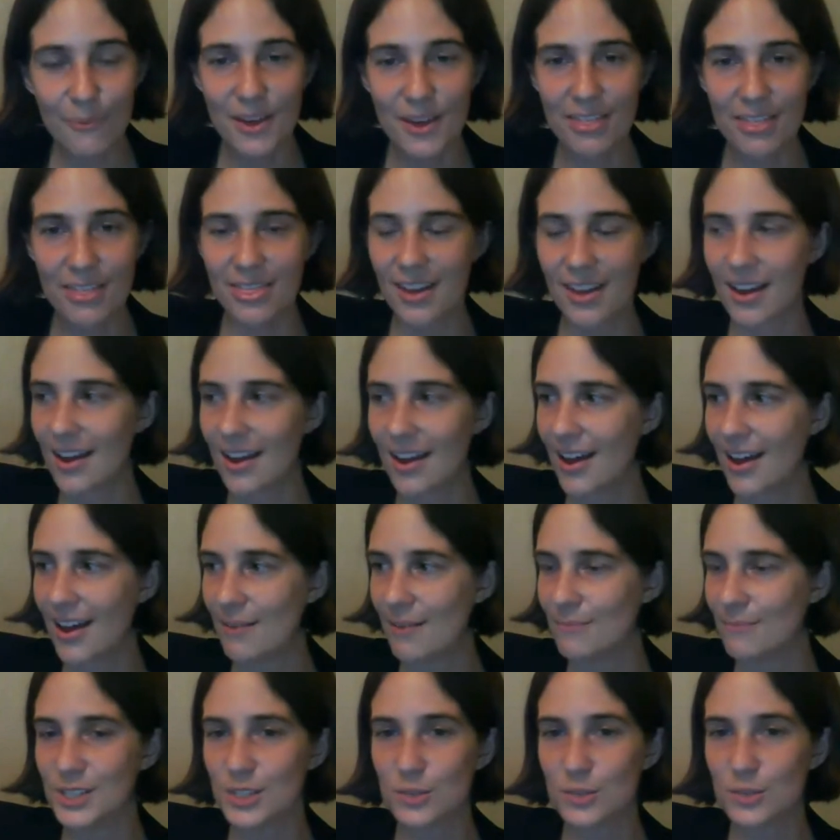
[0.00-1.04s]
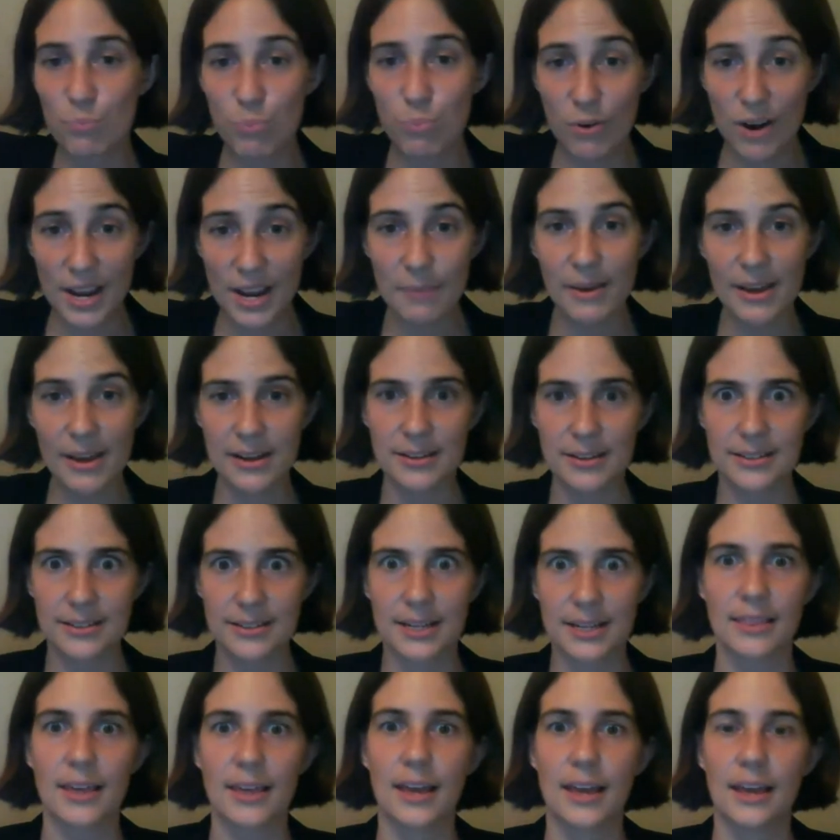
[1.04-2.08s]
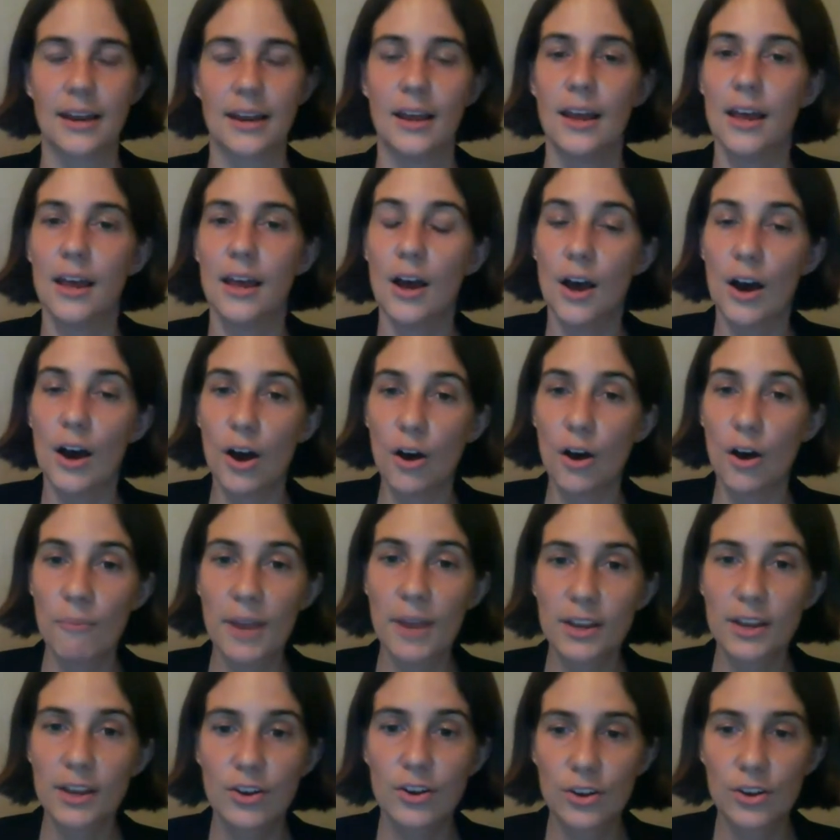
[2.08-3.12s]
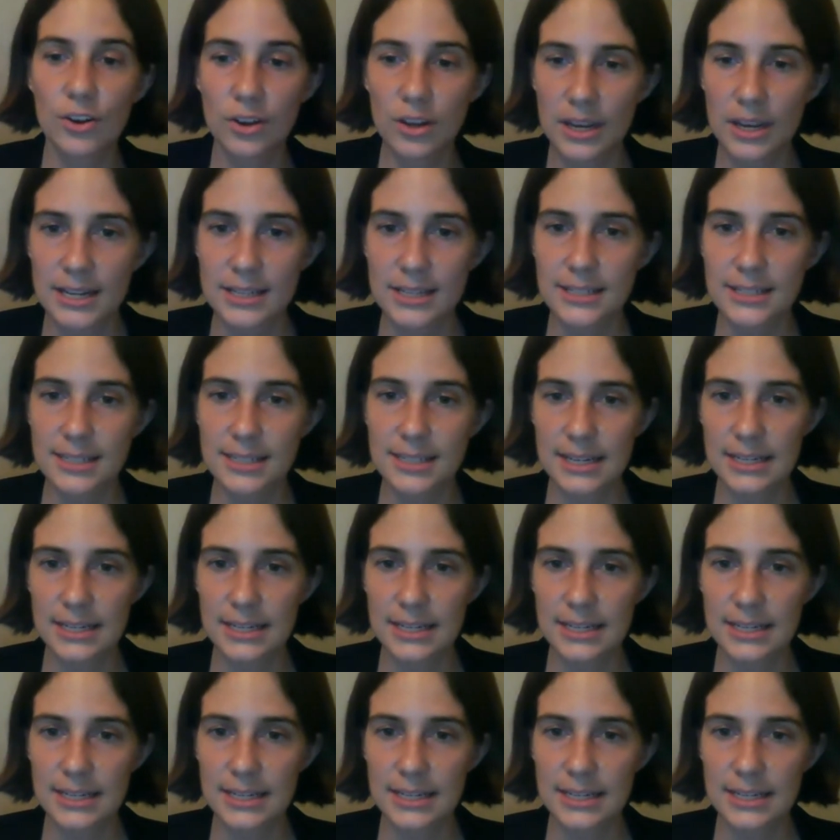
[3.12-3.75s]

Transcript: with the spray bottle, something like that. Oh my goodness,